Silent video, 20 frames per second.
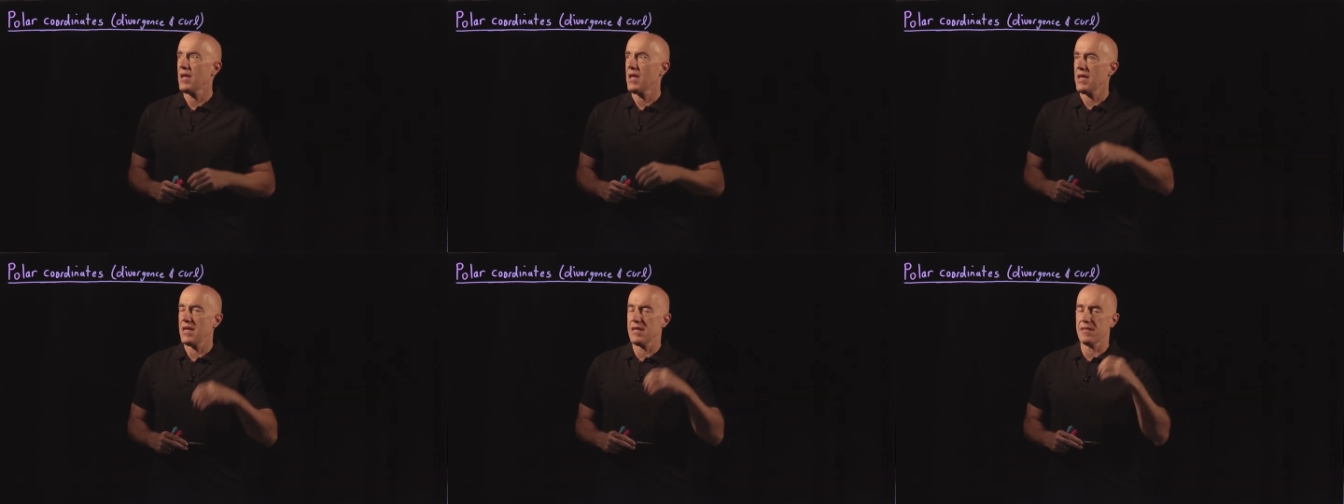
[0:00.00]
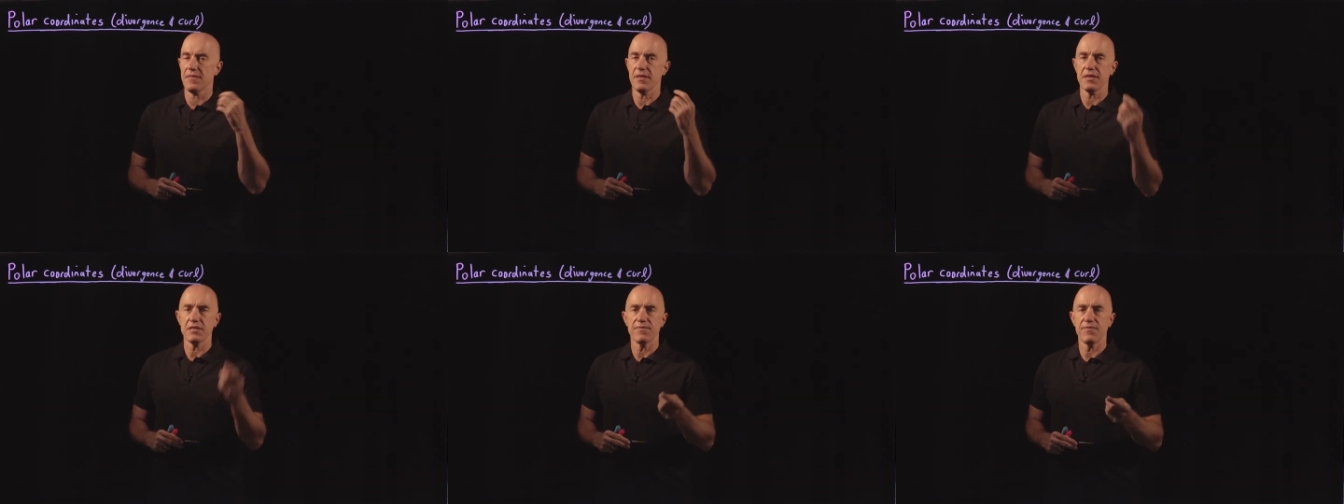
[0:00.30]

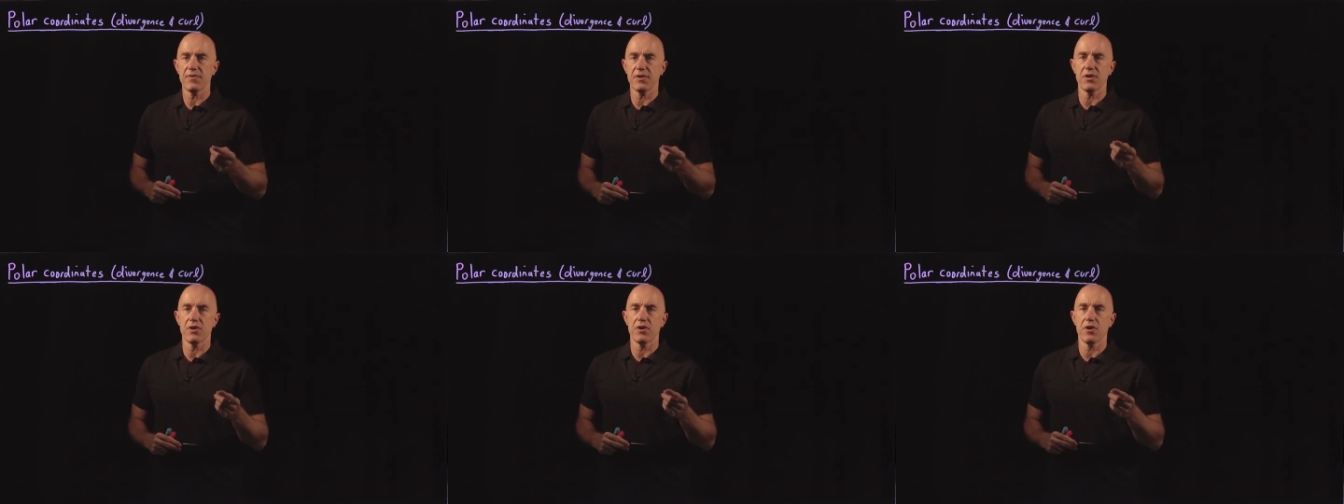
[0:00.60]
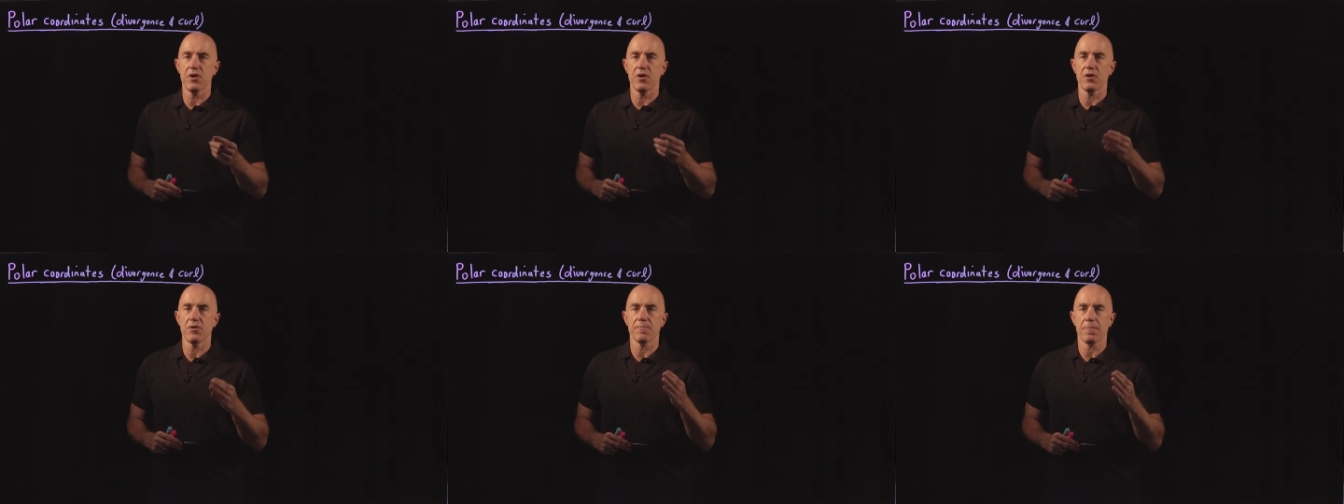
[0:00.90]
In this
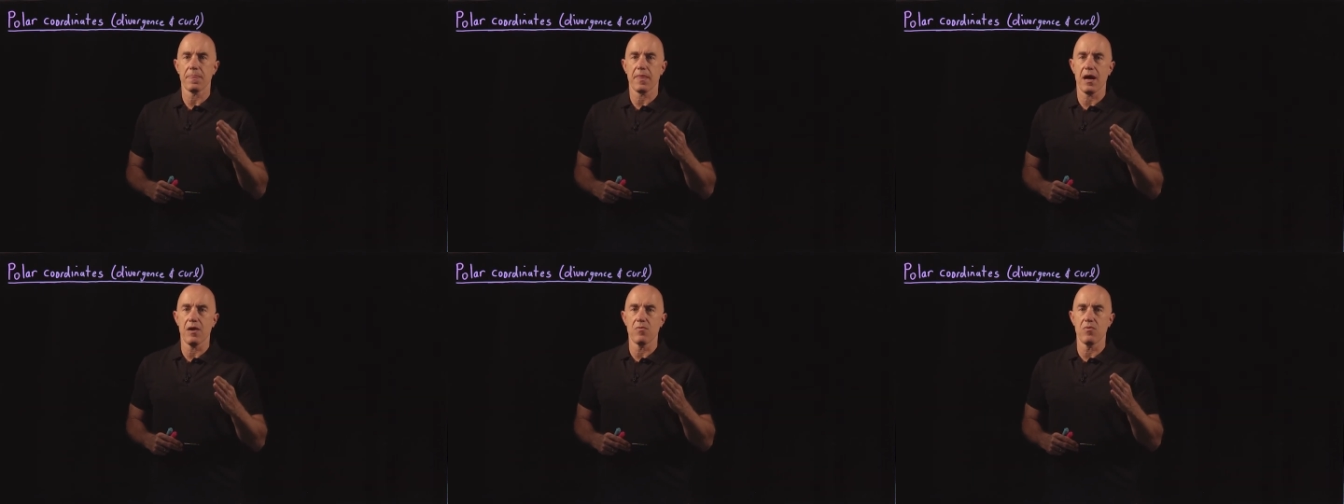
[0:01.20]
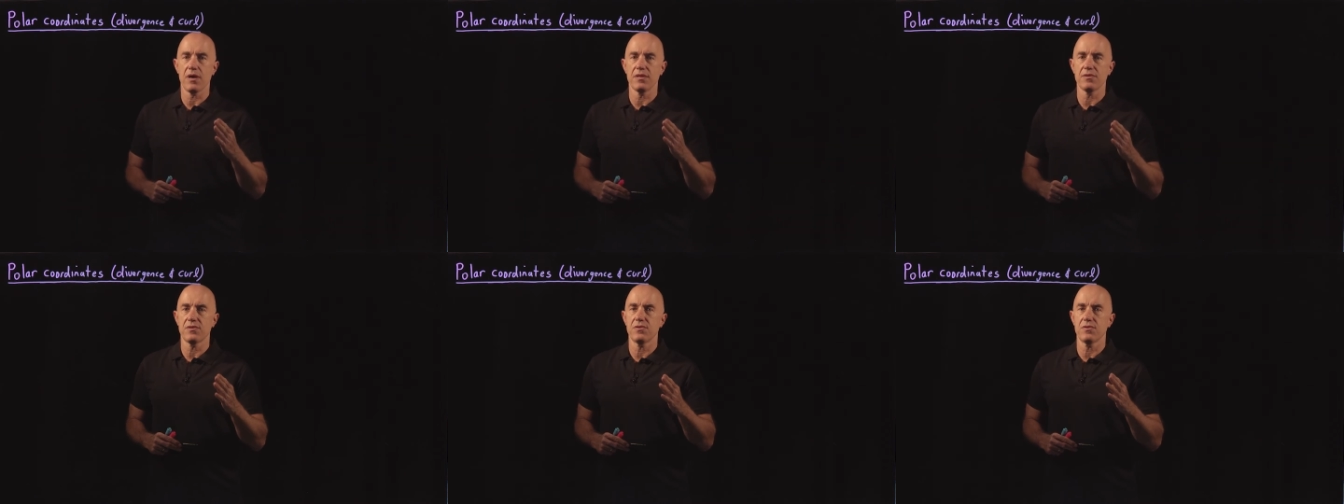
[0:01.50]
video, I
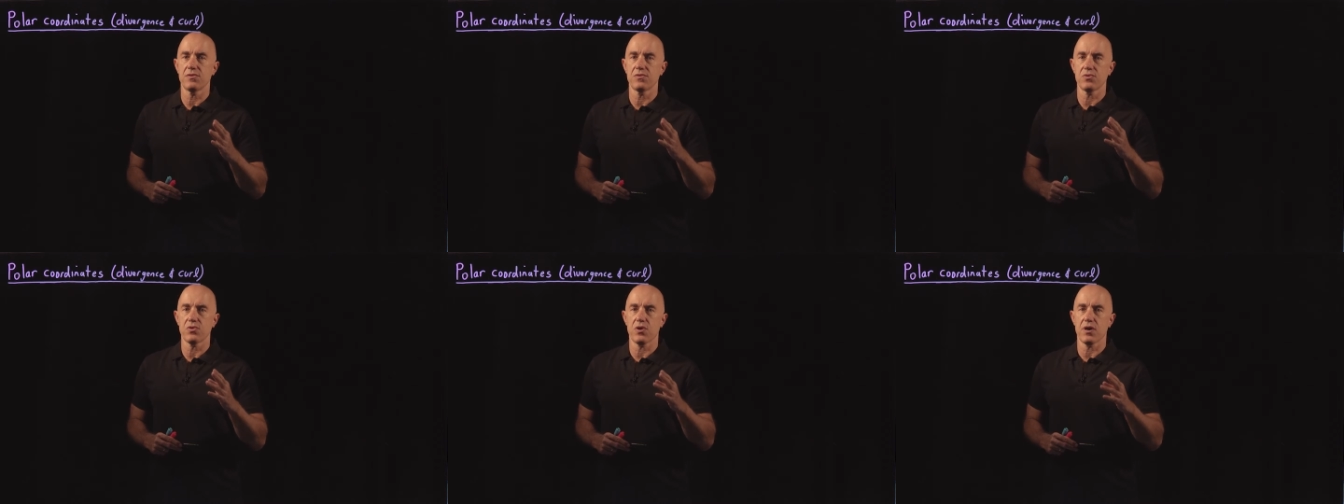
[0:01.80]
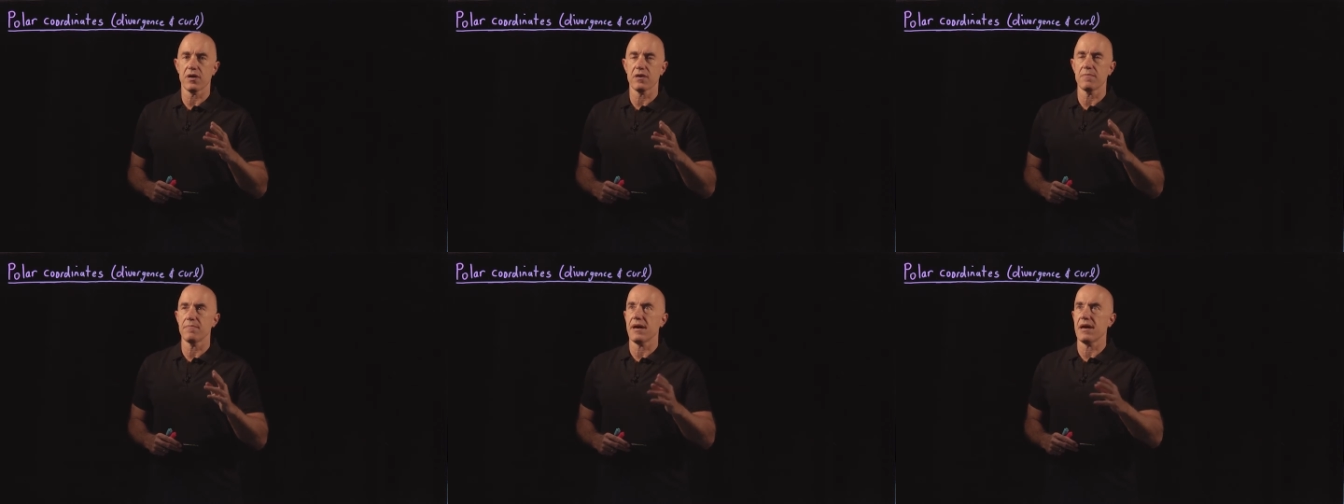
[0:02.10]
want to
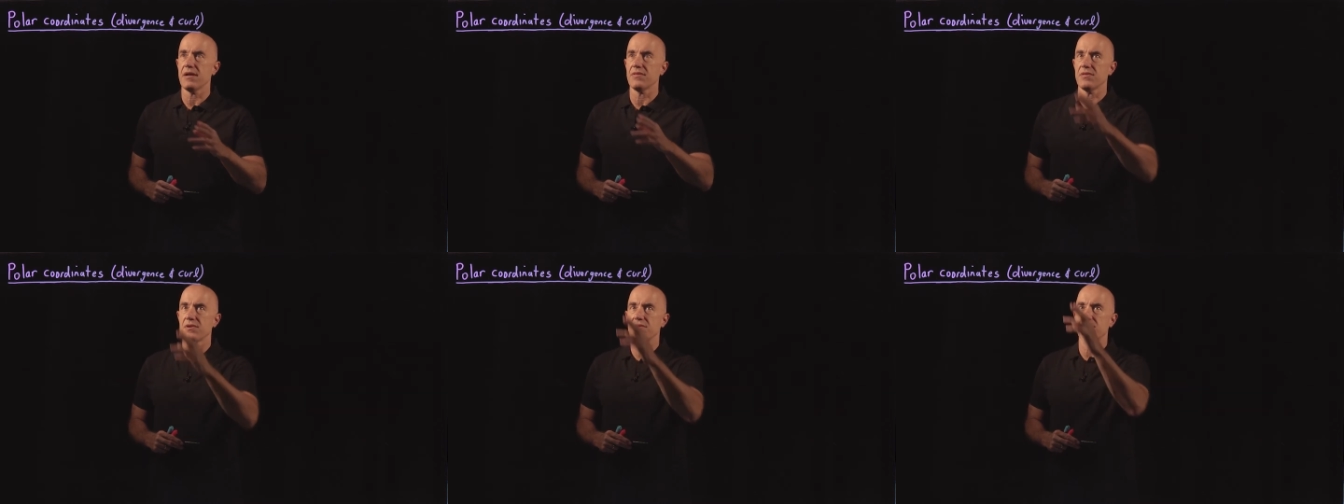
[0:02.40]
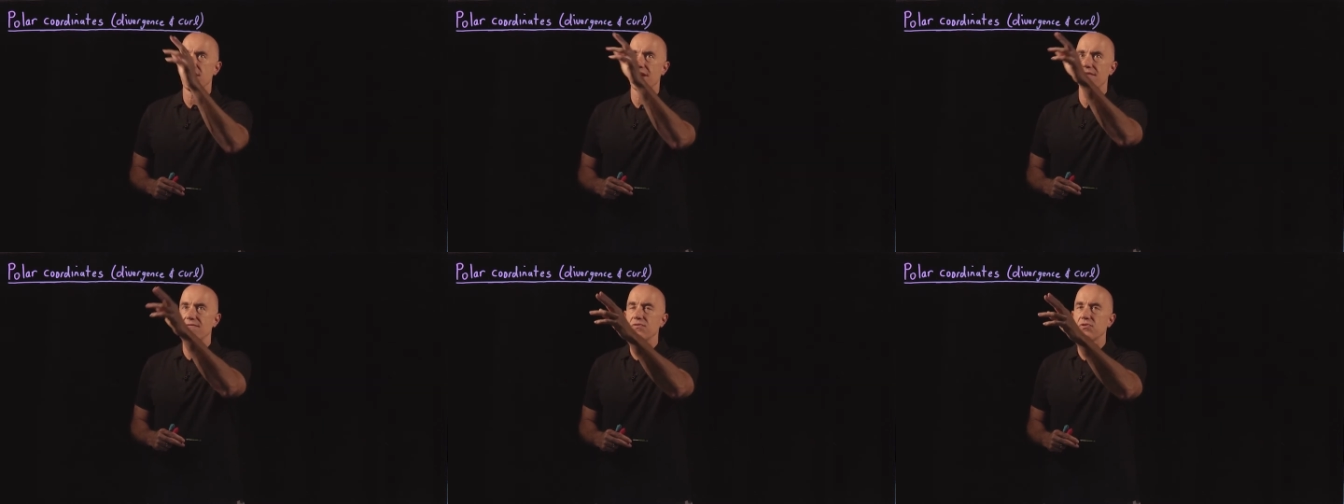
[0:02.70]
talk about the
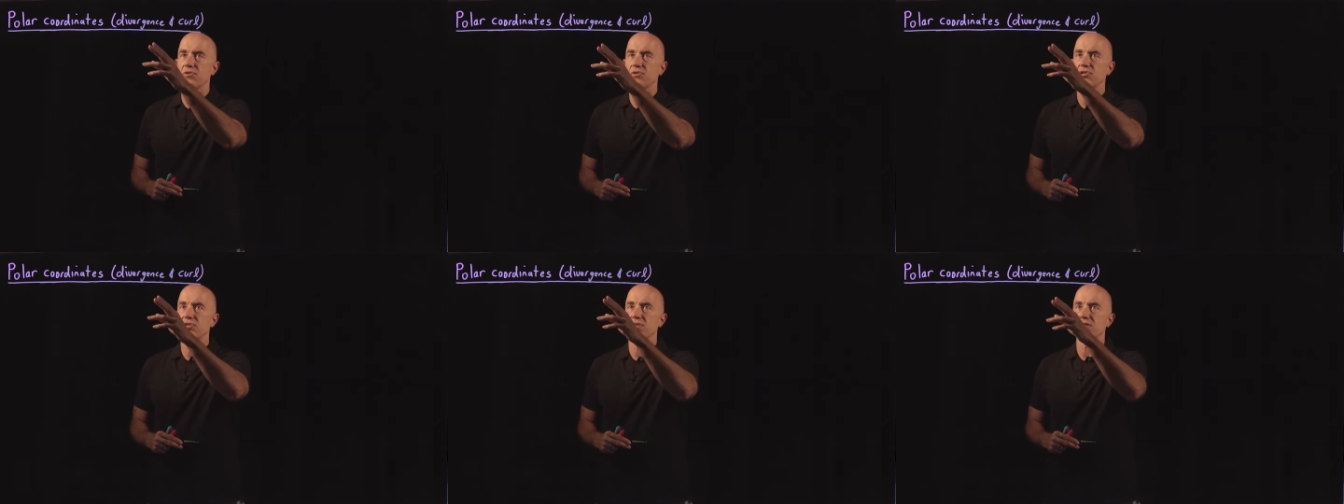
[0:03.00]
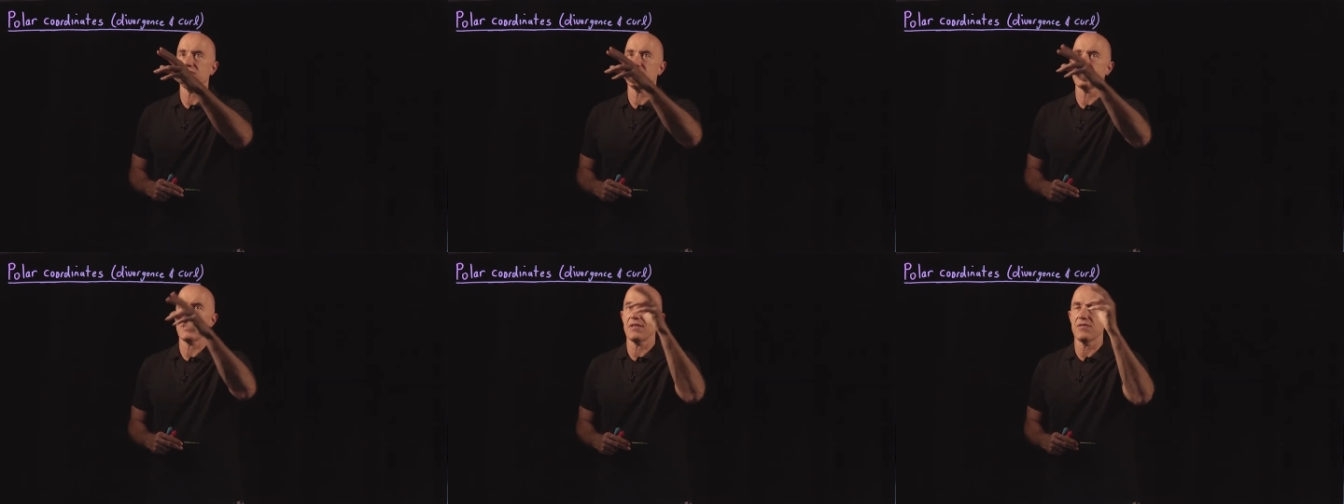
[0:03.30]

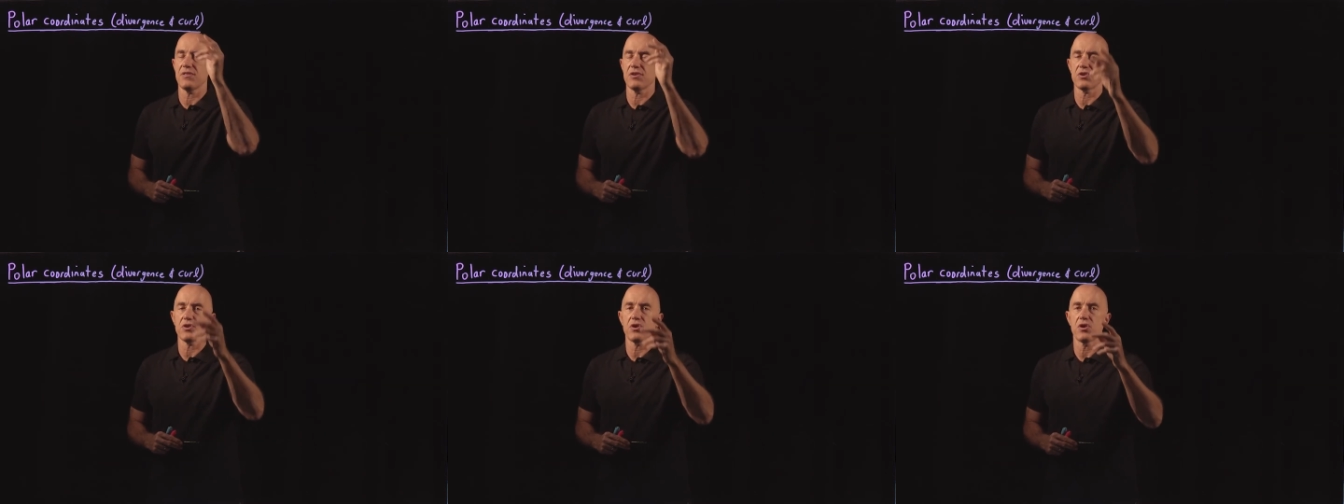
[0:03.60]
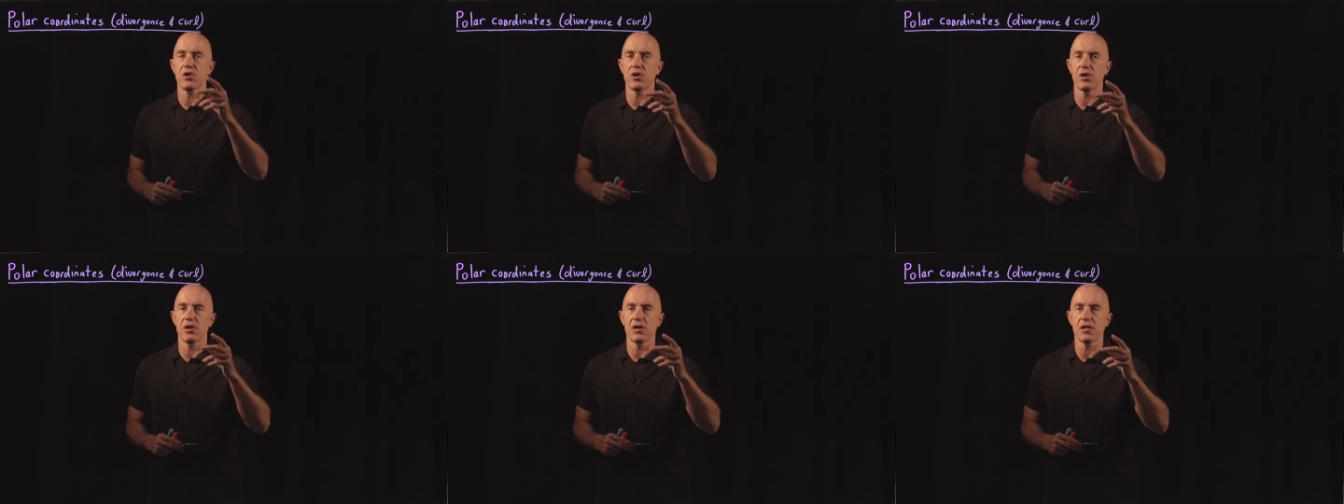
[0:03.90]
divergence and the
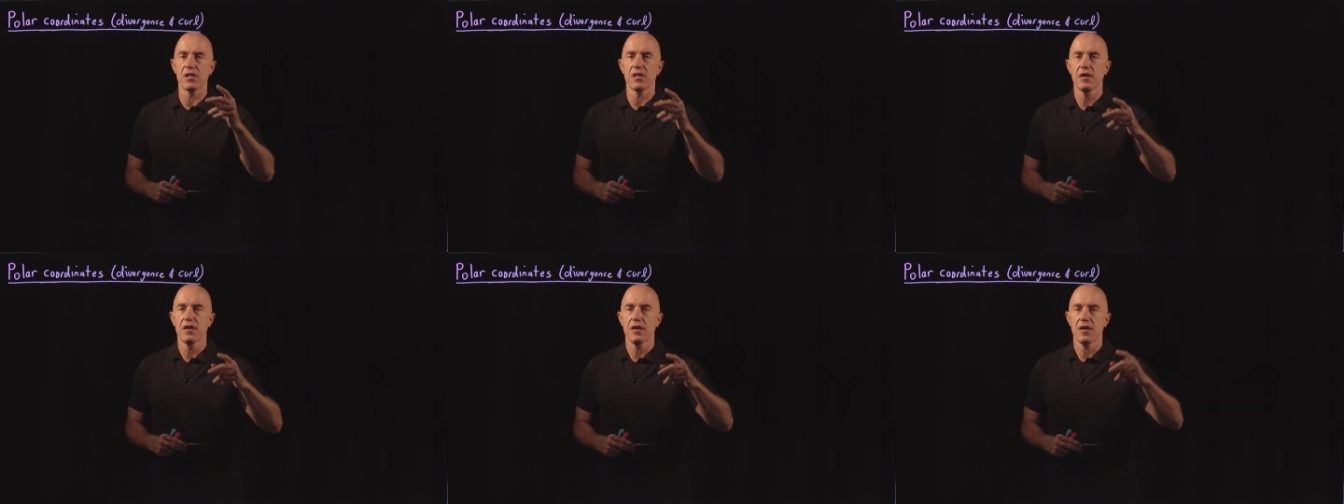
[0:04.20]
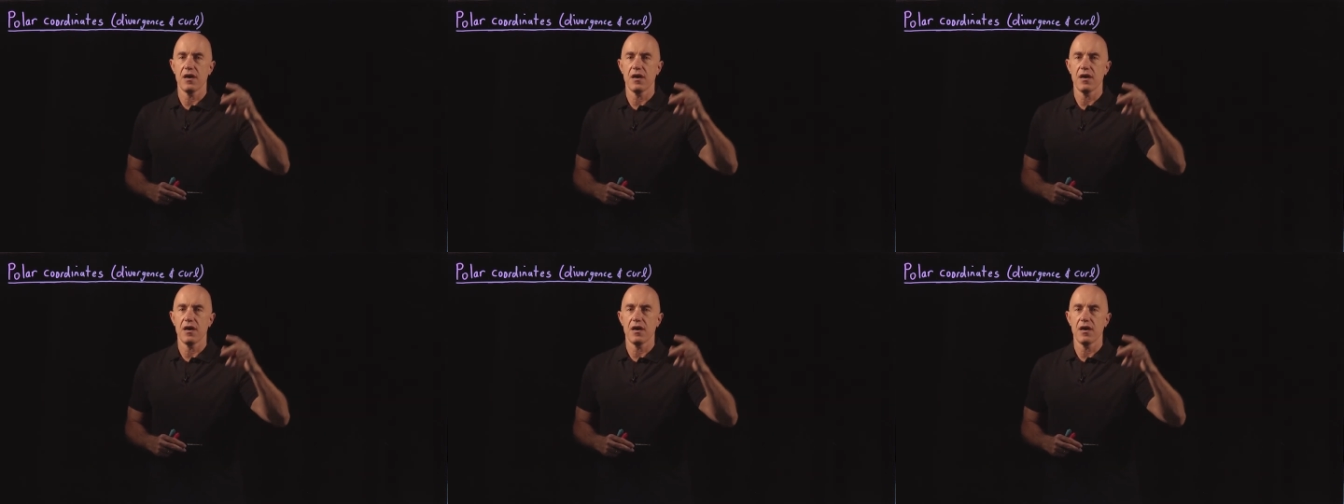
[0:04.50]
curl